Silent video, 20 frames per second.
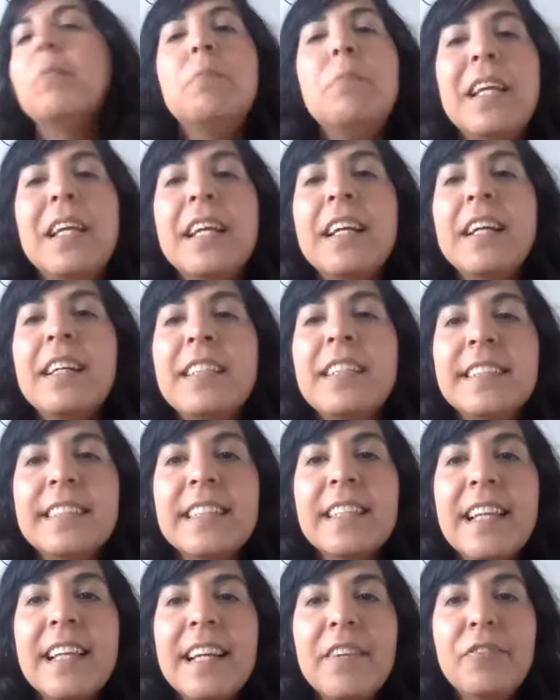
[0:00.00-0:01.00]

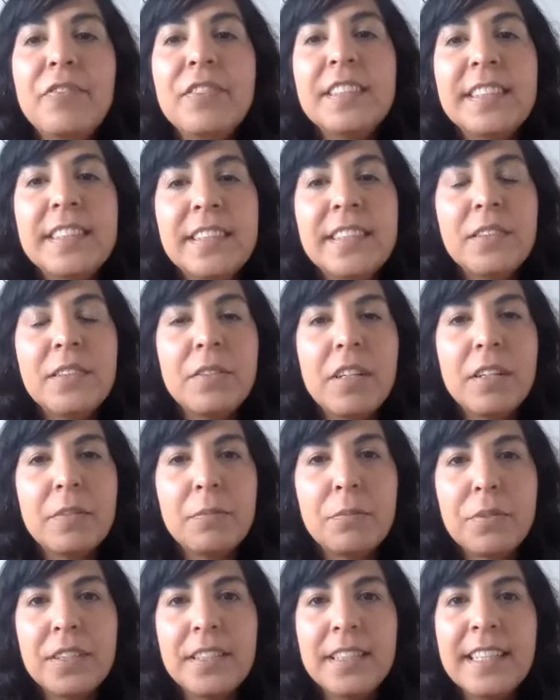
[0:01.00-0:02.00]
because life is so
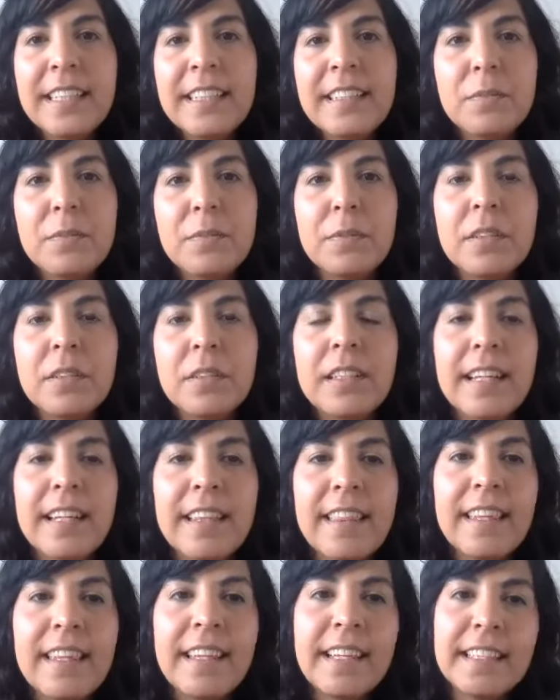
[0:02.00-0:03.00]
unpredictable, I
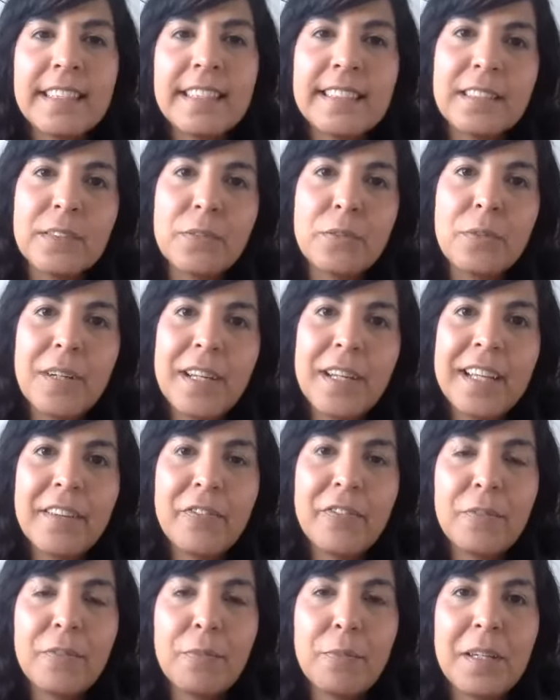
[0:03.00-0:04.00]
think it's a way
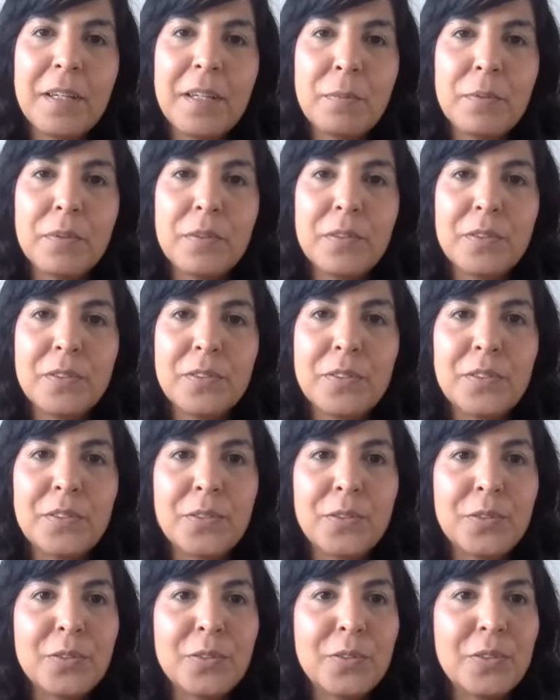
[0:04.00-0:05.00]
for people
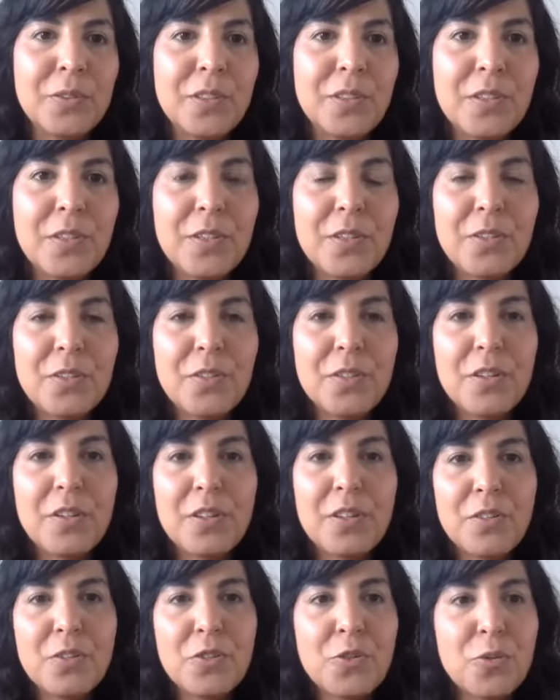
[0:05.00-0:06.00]
to
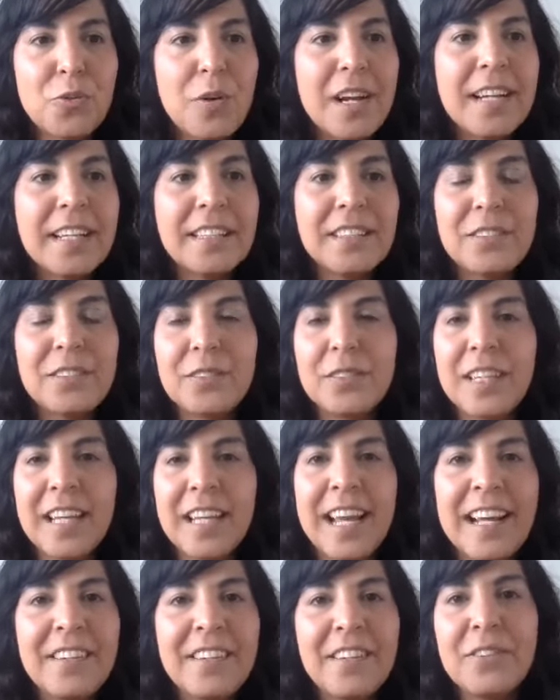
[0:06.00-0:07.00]
uh, try to
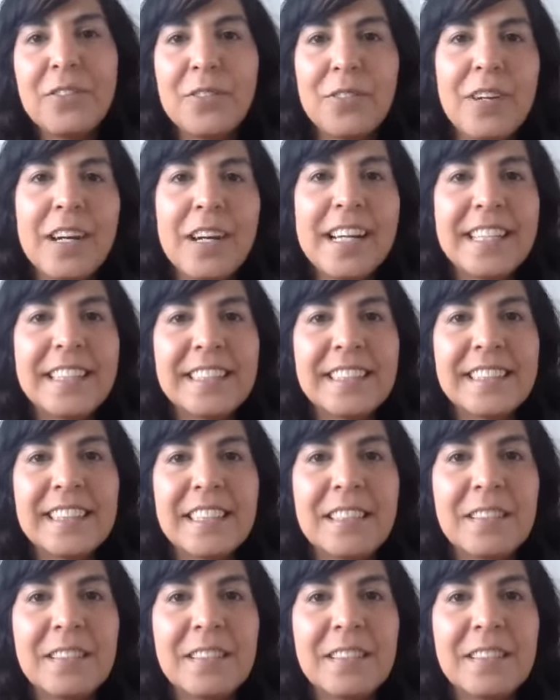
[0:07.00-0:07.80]
categorize